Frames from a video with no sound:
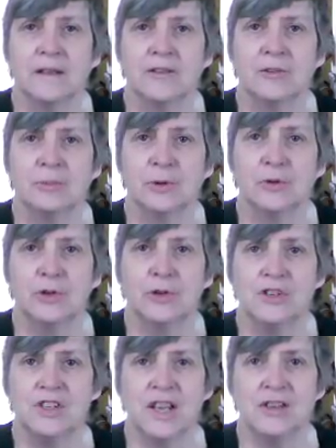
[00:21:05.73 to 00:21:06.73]
to move
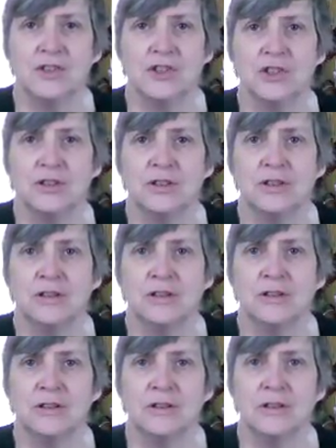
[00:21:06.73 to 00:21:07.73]
your attention
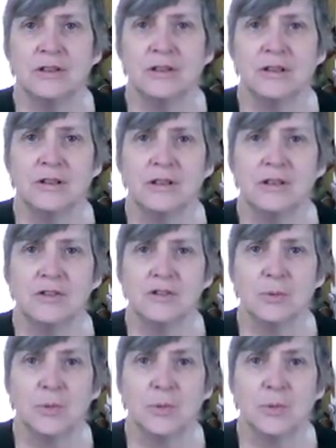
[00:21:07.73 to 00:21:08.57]
to